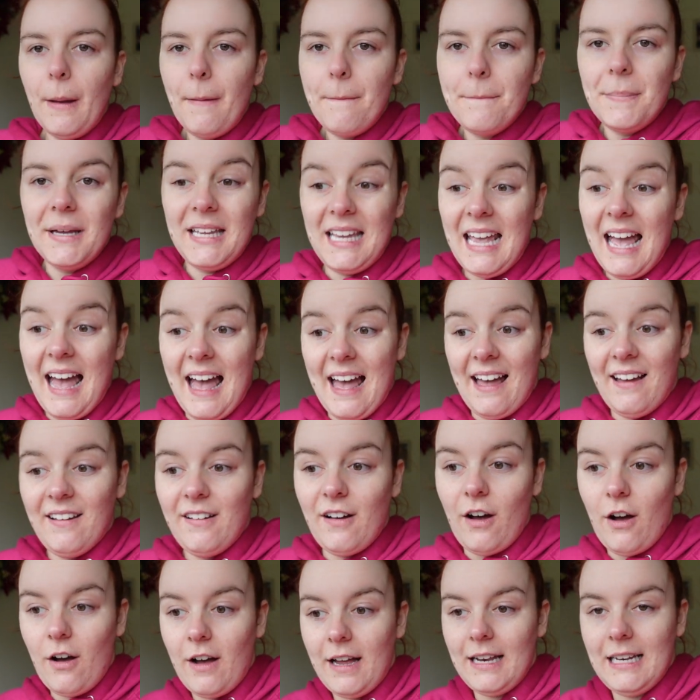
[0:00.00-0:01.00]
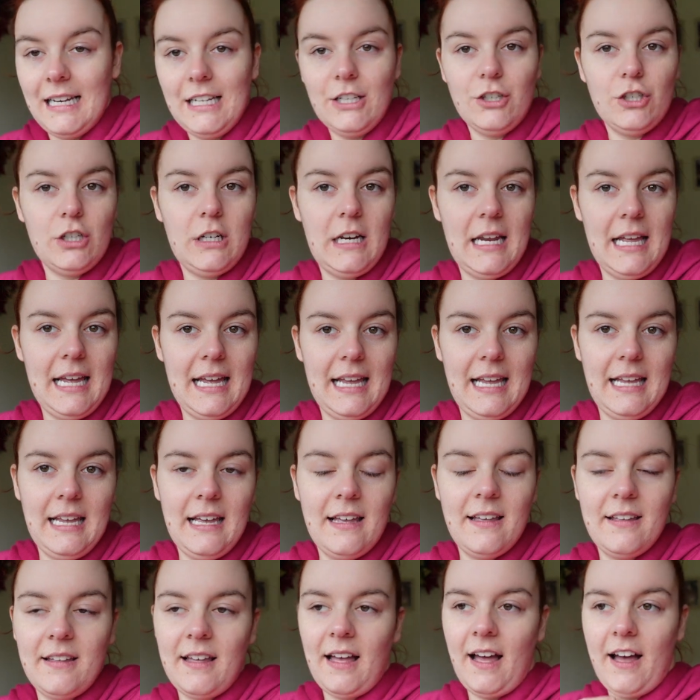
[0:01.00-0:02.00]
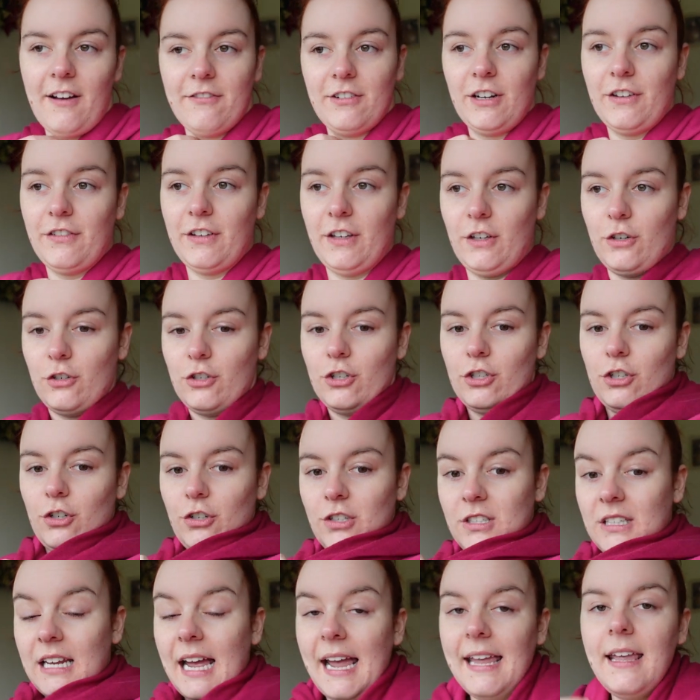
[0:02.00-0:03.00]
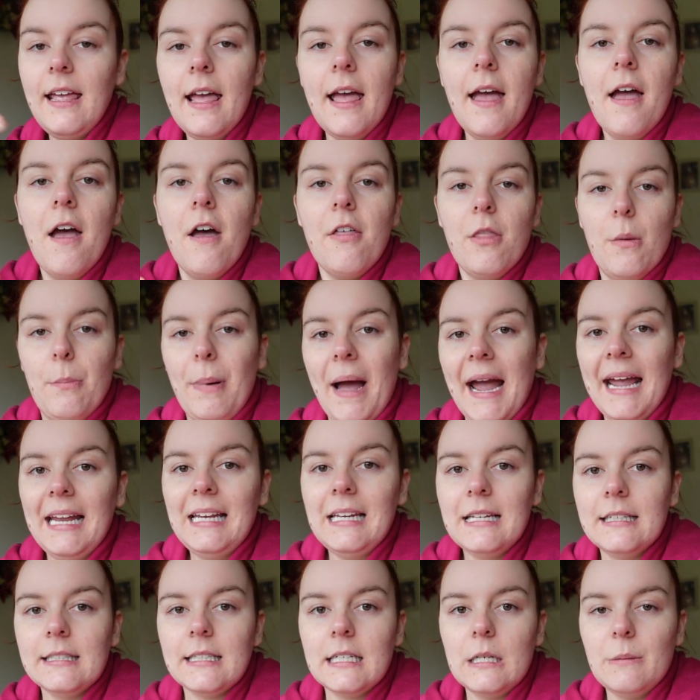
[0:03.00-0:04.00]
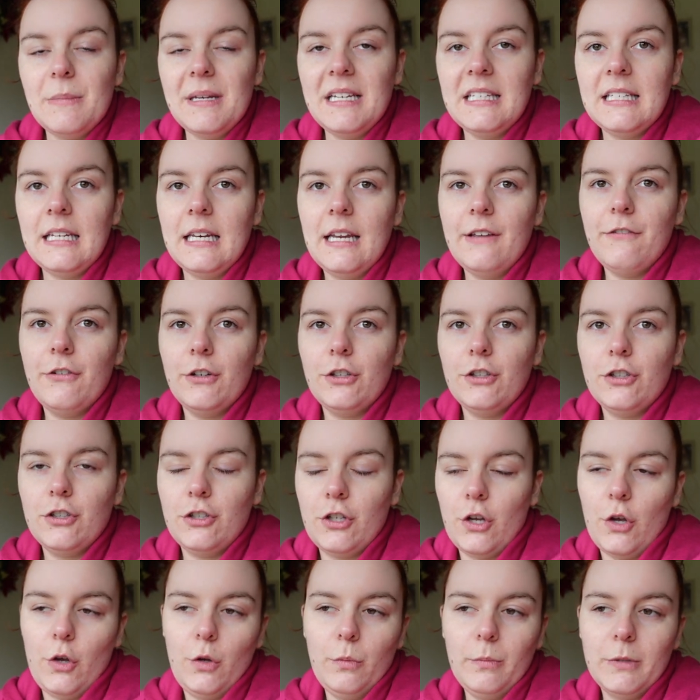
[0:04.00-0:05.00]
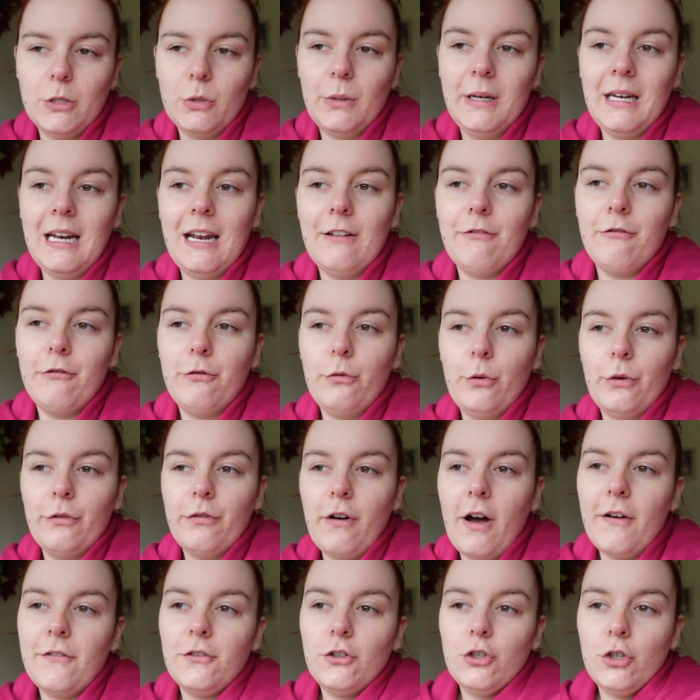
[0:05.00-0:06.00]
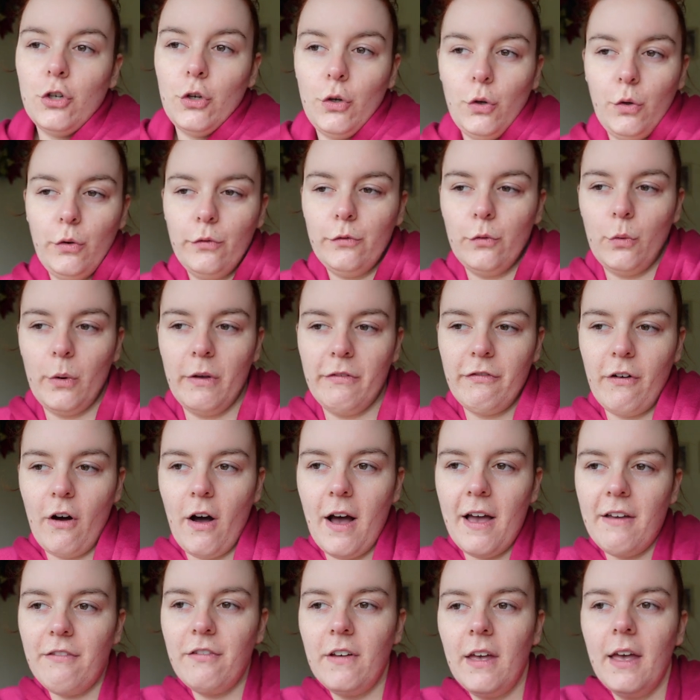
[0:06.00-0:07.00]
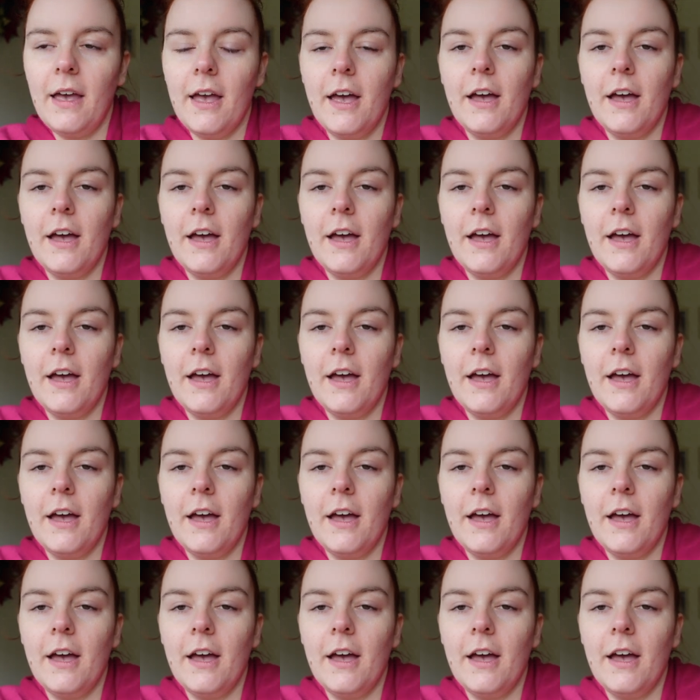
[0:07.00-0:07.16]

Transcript: But yeah, I literally have nothing good to do today. The paint is gonna be delivered soon between 11:45 and 2:45.